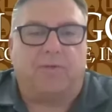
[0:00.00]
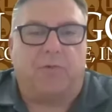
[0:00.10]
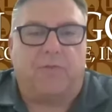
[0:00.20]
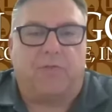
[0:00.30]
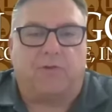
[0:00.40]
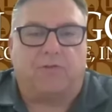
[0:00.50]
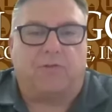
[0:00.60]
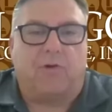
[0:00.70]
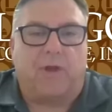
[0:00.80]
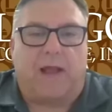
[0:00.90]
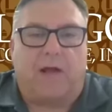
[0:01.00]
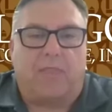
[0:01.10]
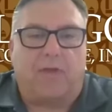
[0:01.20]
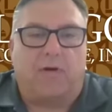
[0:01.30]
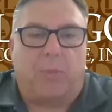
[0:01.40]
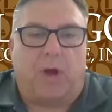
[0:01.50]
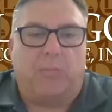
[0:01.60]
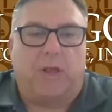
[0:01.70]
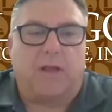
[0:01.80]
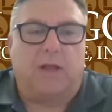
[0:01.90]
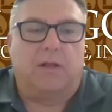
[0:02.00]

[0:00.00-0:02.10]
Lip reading: and what they're showing out there in public.